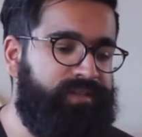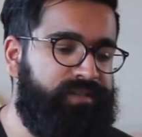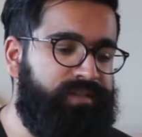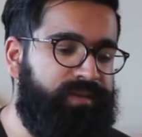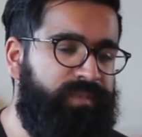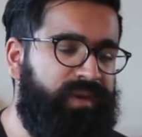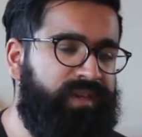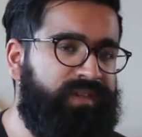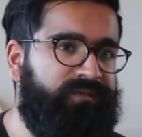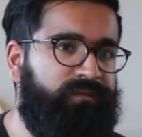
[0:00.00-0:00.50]
it's
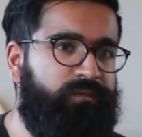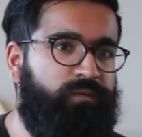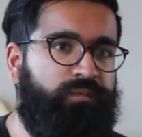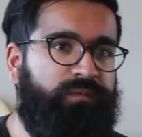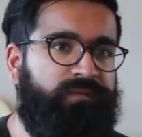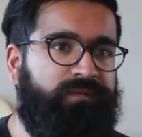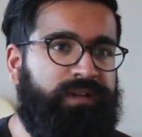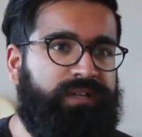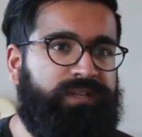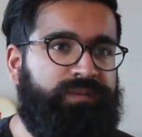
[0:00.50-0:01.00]
the best
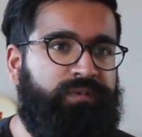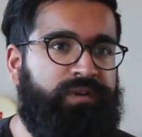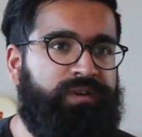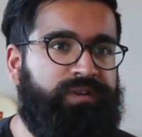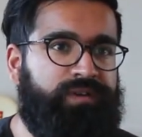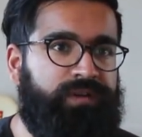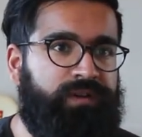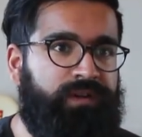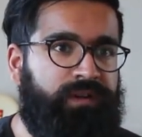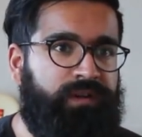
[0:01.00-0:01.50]
form of
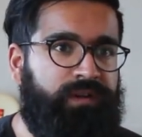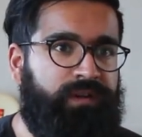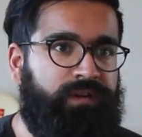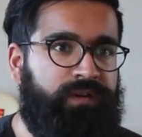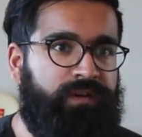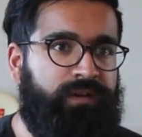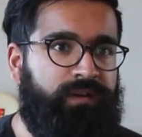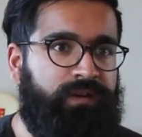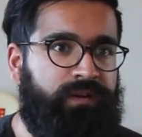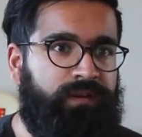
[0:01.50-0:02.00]
expression.
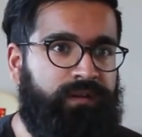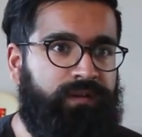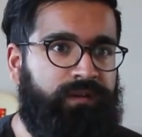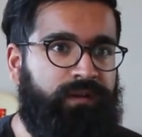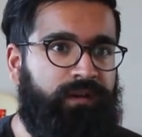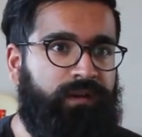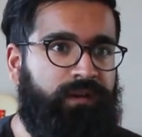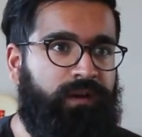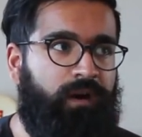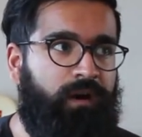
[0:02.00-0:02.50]

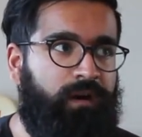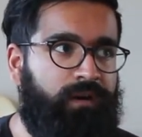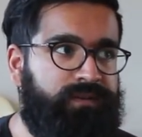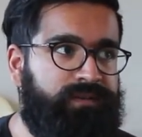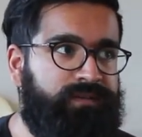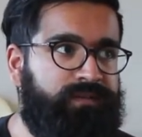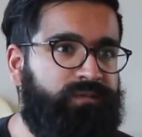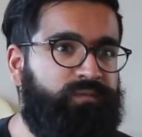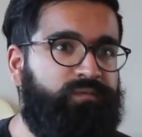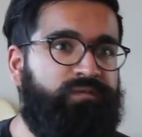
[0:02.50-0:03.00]
Like,
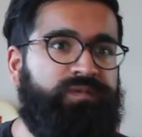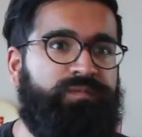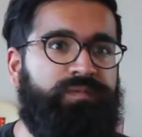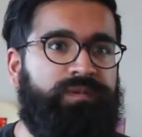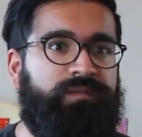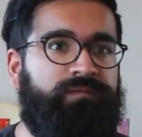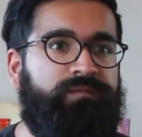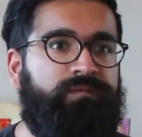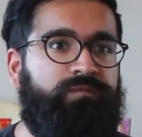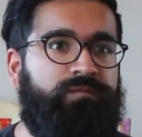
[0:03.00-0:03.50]
arts has always
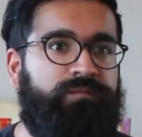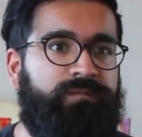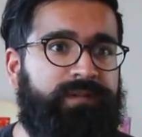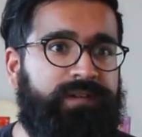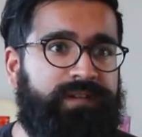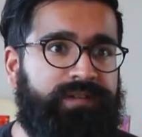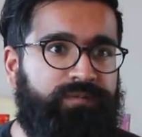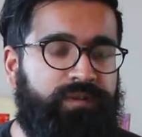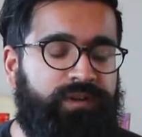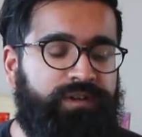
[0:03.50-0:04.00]
been a form of
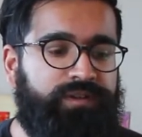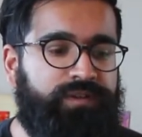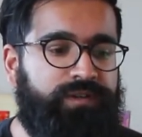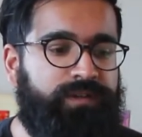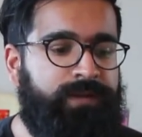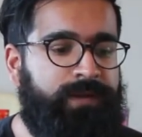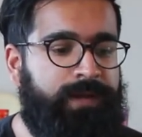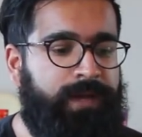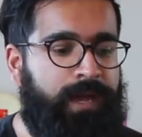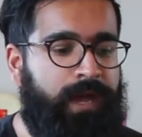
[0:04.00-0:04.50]

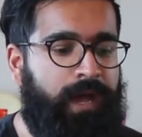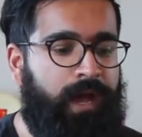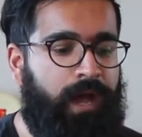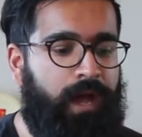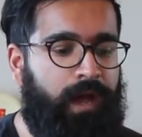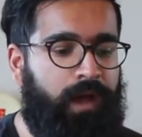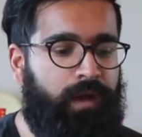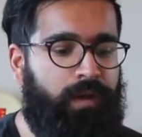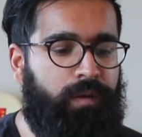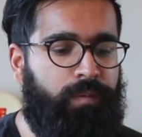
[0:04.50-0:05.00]
expression.
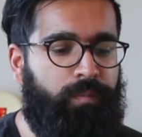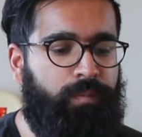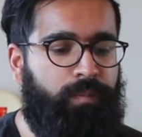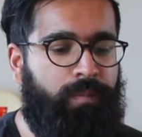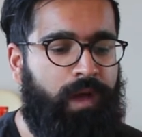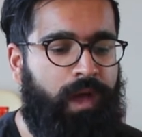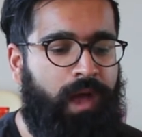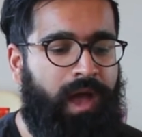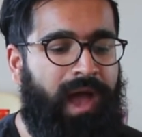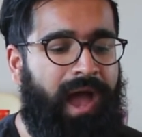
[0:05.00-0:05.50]

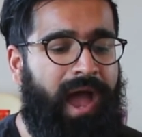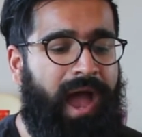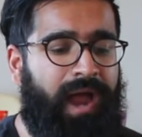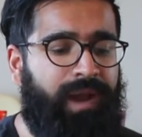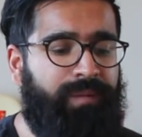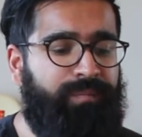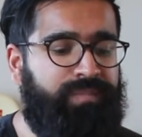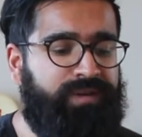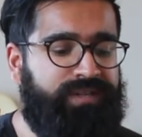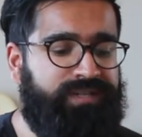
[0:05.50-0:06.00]

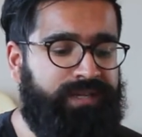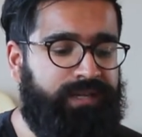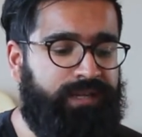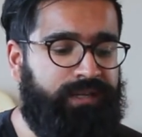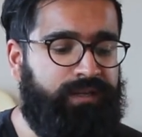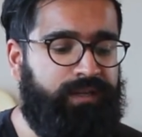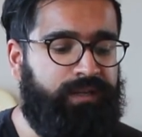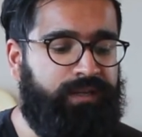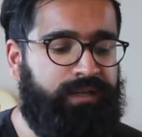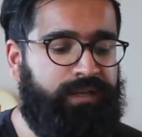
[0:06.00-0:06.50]
And
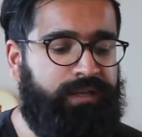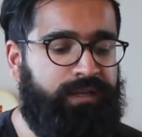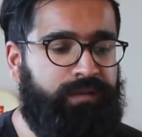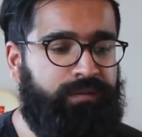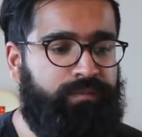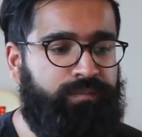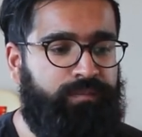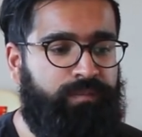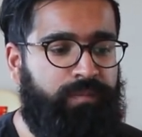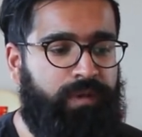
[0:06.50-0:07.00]

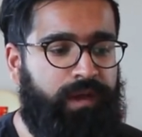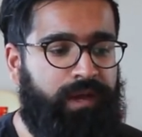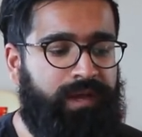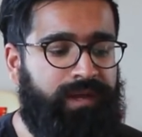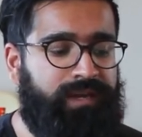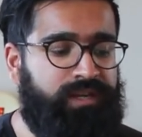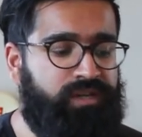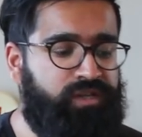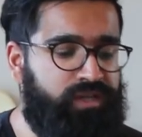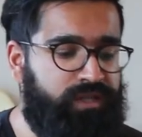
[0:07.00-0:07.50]
particularly
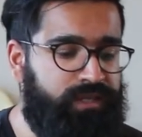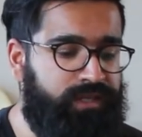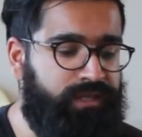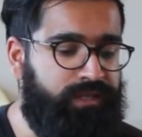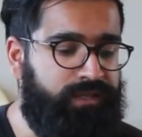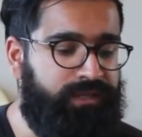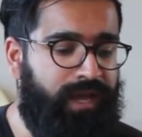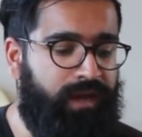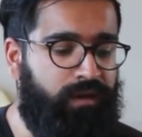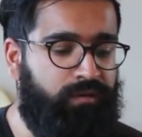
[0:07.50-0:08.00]

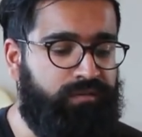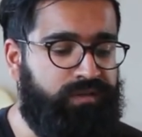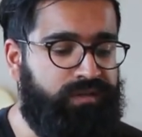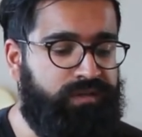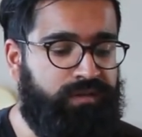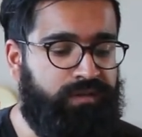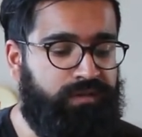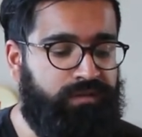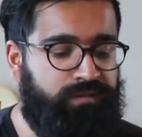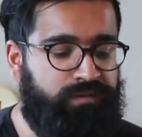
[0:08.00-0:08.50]
initially down
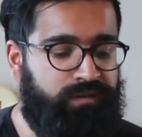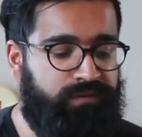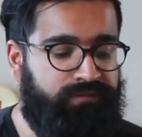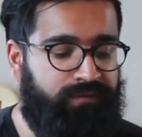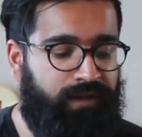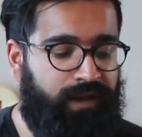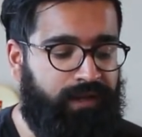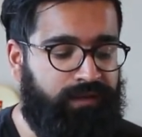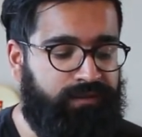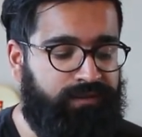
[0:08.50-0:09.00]
to the
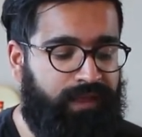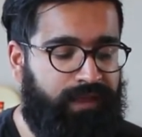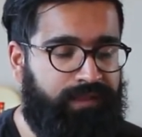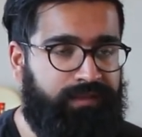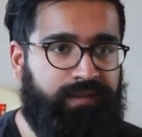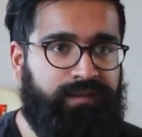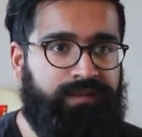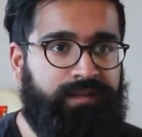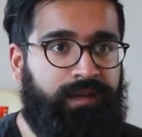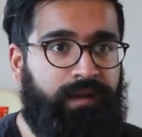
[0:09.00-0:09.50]
fact
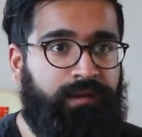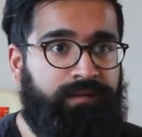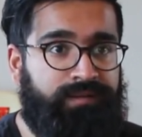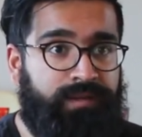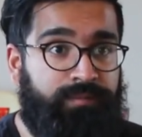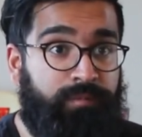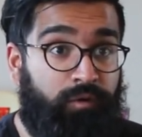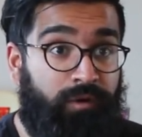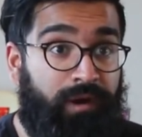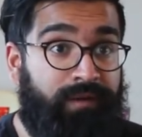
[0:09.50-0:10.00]
that their
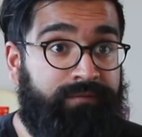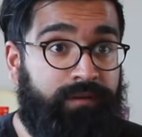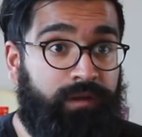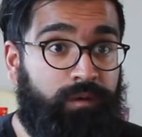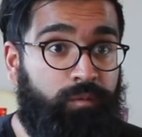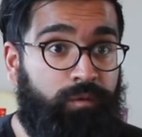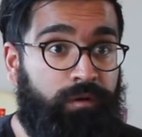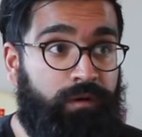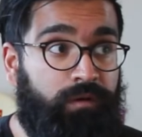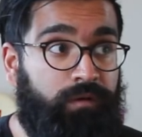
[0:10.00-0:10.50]

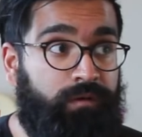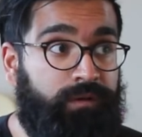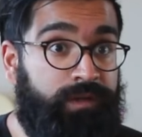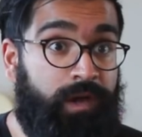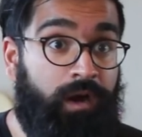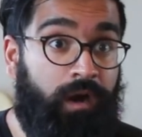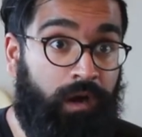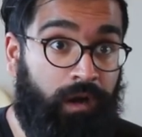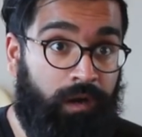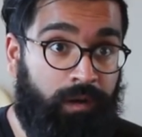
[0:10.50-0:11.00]
demographic were
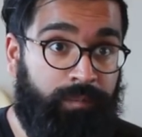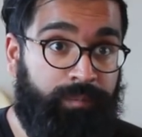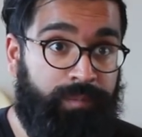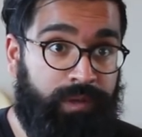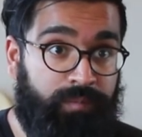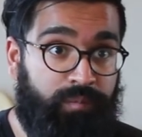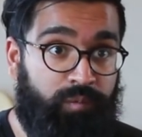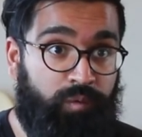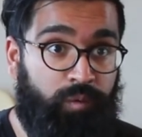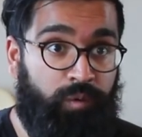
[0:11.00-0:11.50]
young
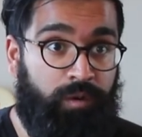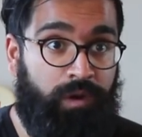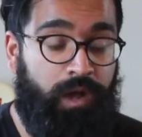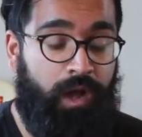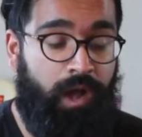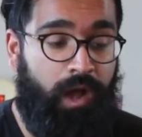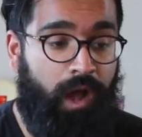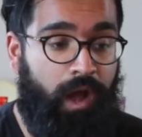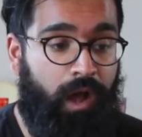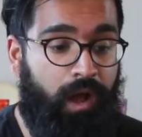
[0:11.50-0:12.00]
people.
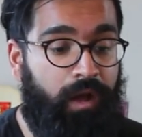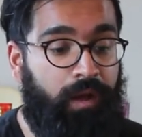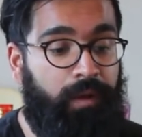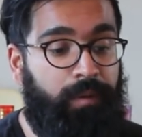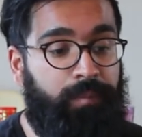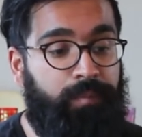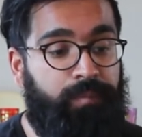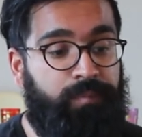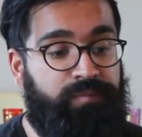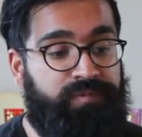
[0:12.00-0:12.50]

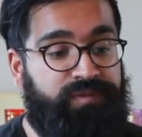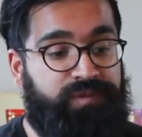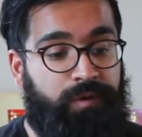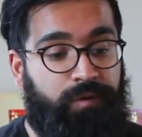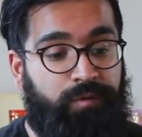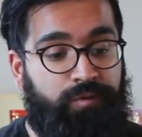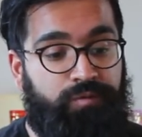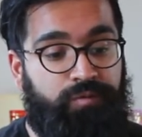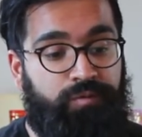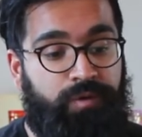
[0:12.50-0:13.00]

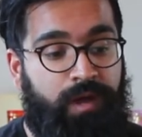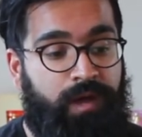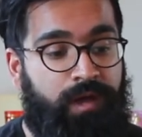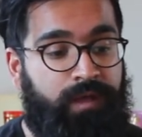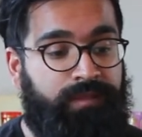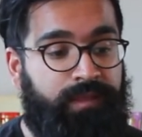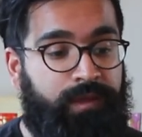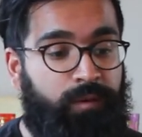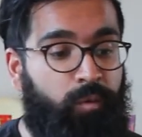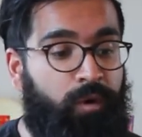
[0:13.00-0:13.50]
So
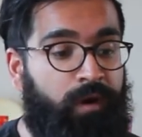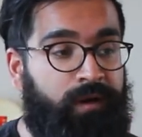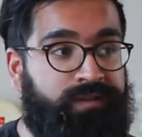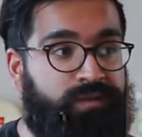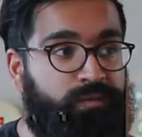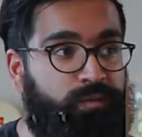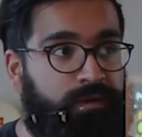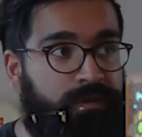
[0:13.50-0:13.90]
they worked